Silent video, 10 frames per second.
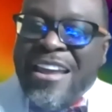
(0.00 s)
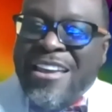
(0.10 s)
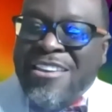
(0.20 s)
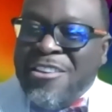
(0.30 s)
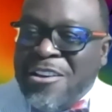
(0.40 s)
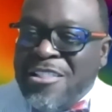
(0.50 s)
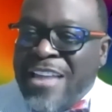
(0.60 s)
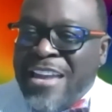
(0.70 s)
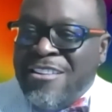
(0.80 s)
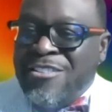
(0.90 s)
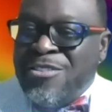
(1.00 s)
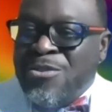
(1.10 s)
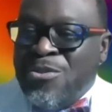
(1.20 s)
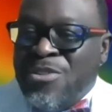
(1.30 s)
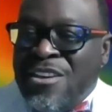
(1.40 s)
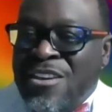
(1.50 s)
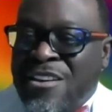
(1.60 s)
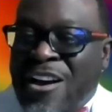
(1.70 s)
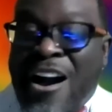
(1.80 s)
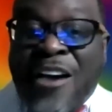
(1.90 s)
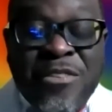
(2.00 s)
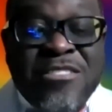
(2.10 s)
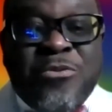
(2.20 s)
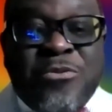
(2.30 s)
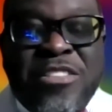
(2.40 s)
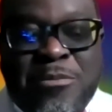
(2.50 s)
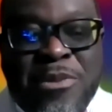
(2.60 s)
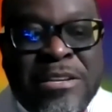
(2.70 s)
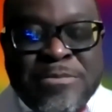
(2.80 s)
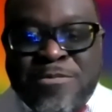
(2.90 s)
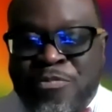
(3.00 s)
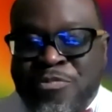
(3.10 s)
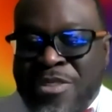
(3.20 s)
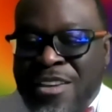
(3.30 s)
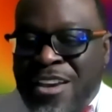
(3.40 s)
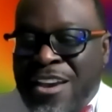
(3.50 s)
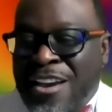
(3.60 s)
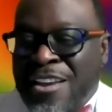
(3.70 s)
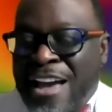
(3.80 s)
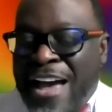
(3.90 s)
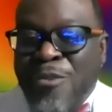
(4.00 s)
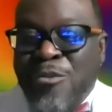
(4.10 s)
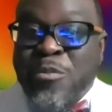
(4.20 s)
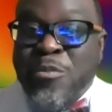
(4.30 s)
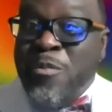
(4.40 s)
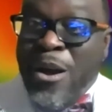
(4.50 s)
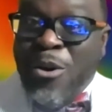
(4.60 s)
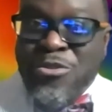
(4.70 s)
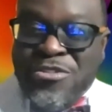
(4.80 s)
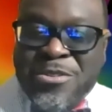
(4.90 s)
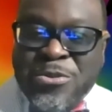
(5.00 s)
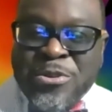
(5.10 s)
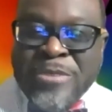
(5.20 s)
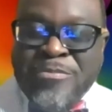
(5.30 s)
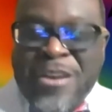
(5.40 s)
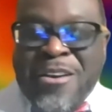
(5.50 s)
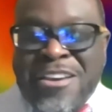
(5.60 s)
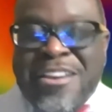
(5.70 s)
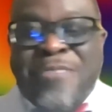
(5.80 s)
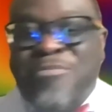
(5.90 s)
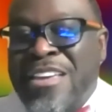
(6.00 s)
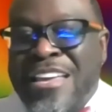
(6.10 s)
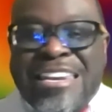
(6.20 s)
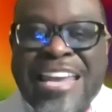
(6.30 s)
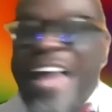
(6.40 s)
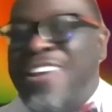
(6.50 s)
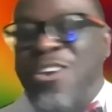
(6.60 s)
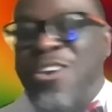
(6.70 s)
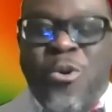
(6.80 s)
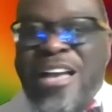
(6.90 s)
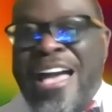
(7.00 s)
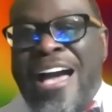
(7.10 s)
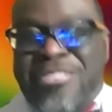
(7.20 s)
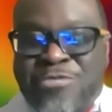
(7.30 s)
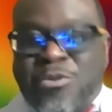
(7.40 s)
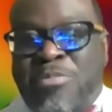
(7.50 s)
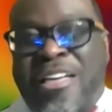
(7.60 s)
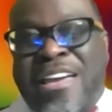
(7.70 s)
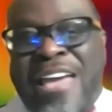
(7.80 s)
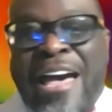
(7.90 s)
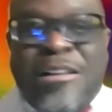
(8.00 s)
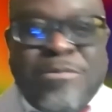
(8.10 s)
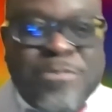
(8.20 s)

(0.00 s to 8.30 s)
a young lady to the conference with me, and I would propose to her. Now, again, not knowing how this would play out,